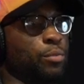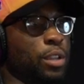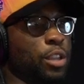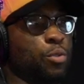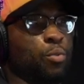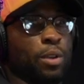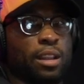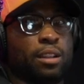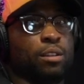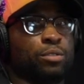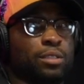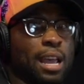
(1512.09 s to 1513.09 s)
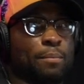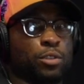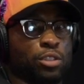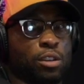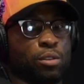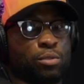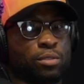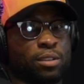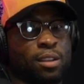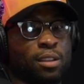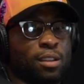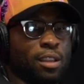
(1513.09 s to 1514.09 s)
when you win those type of shows,
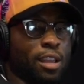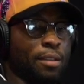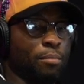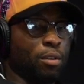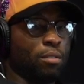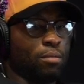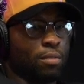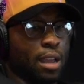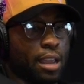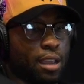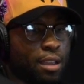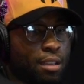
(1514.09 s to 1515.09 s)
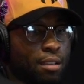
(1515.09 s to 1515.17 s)
and bro, like.